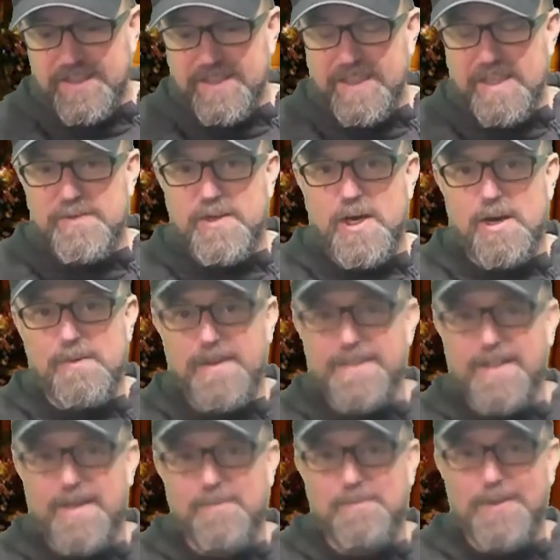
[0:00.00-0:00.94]
Leave a
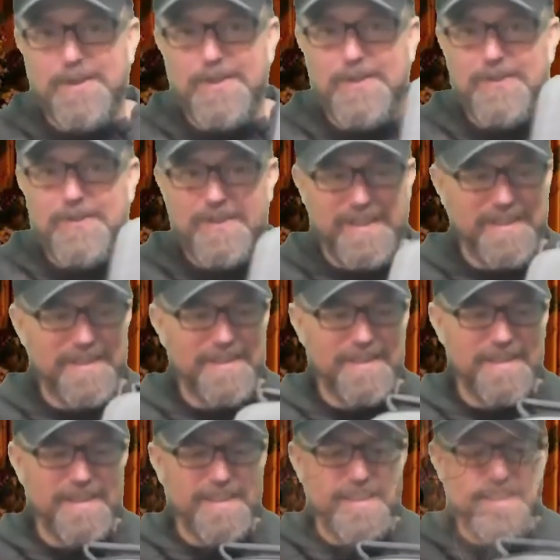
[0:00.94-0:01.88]
comment down below.
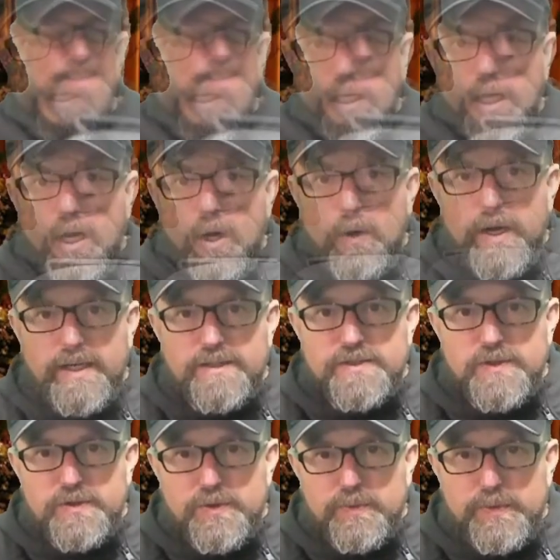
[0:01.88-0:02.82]
Okay,
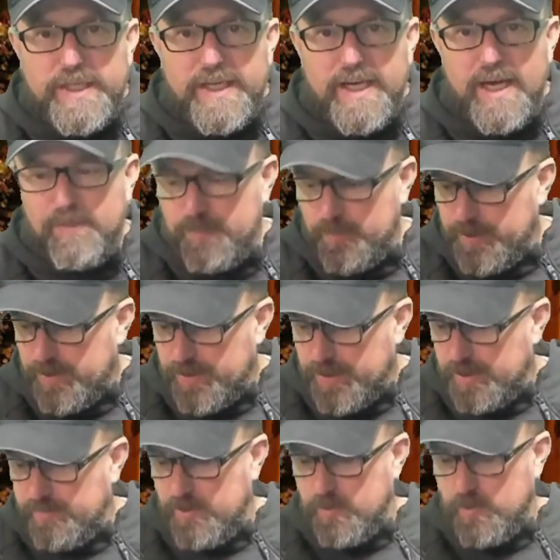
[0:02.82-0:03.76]
so to recap, we are
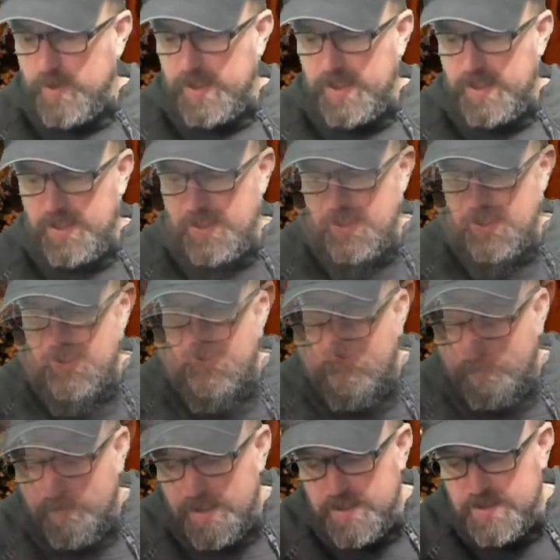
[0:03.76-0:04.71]
giving away
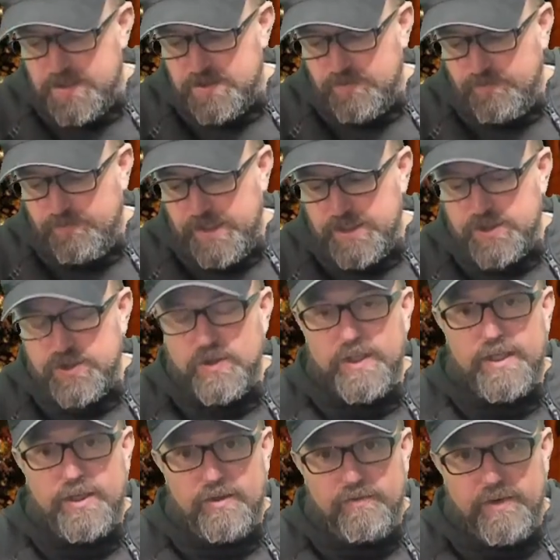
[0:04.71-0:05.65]
Fitness Facial
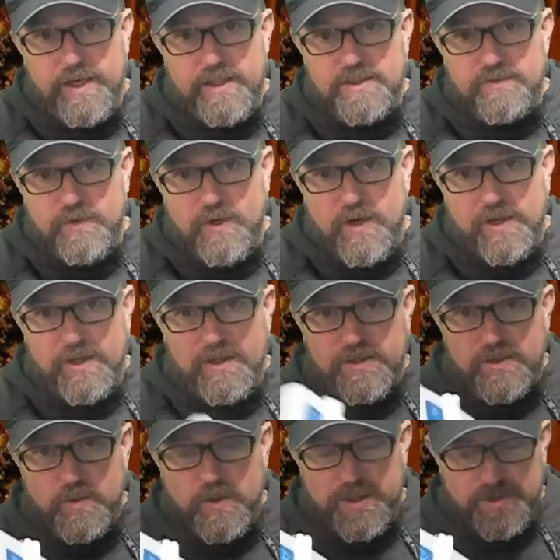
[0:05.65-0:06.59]
Interface for
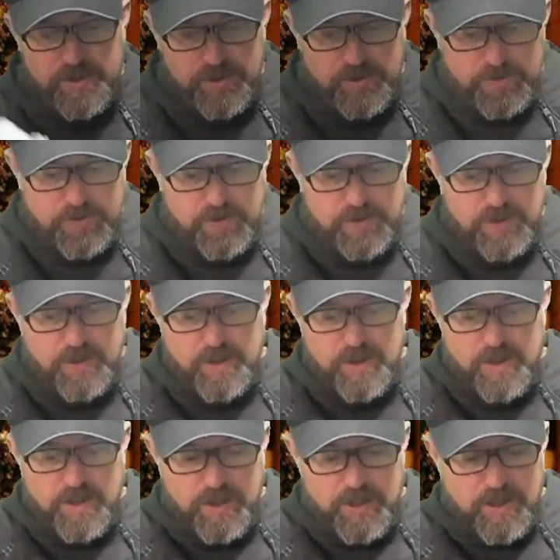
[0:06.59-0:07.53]
Oculus Quest 2,
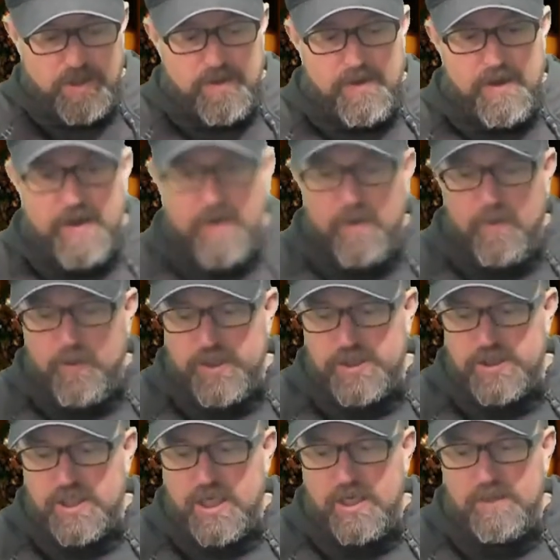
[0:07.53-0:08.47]

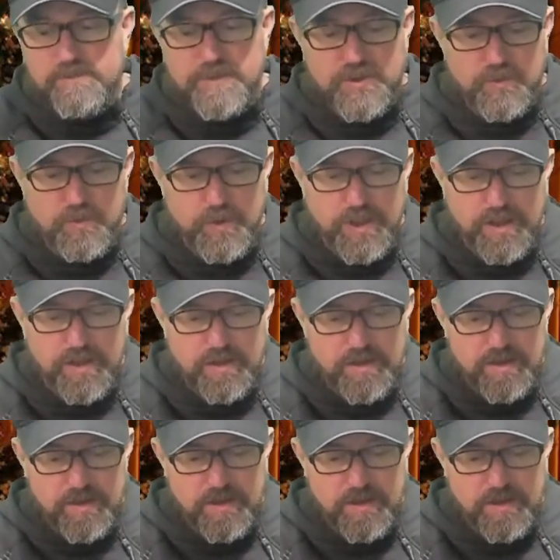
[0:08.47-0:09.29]
which comes with